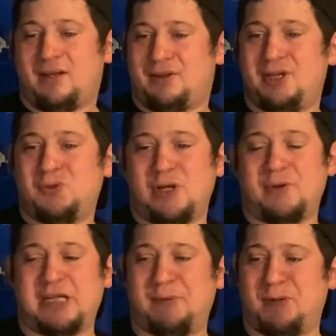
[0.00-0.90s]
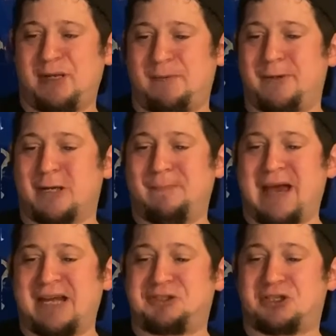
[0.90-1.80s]
this one I wish I would have made a bigger
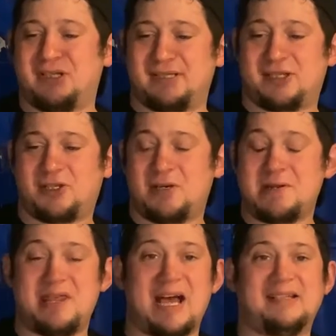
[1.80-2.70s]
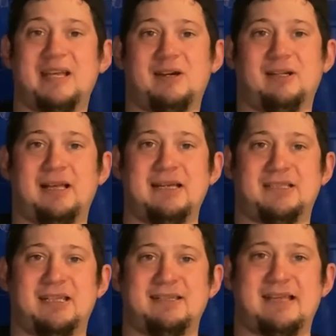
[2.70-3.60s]
batch, because that's not going to last
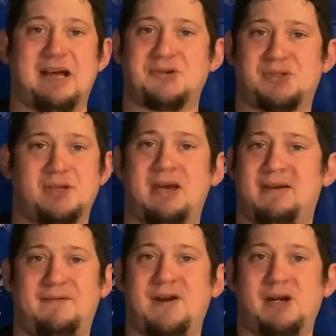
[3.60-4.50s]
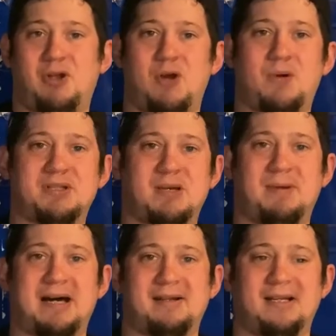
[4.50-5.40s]
in this house very long once I
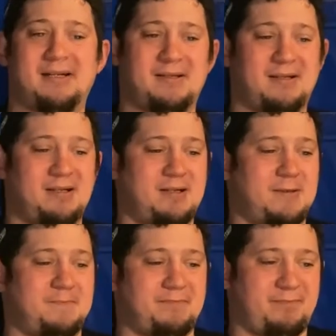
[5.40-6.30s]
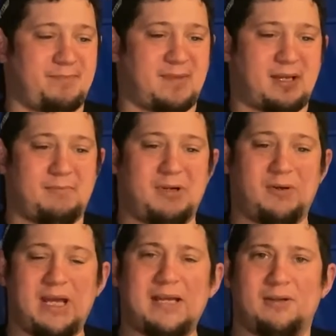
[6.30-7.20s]
bottle it. But
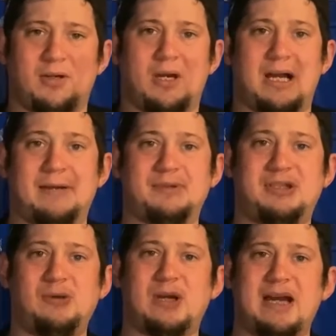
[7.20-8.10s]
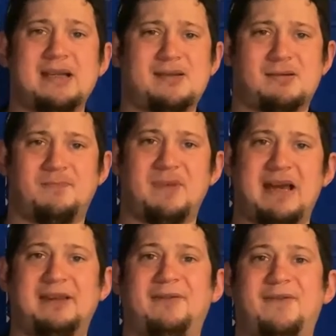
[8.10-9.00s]
okay, I will see you guys
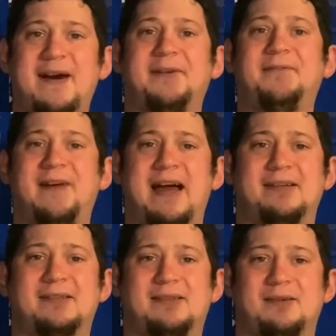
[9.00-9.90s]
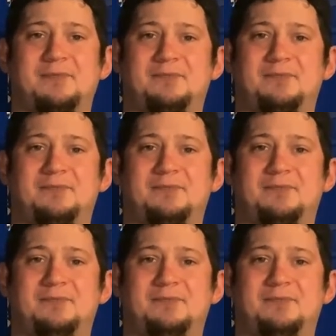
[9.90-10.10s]
at the final facts.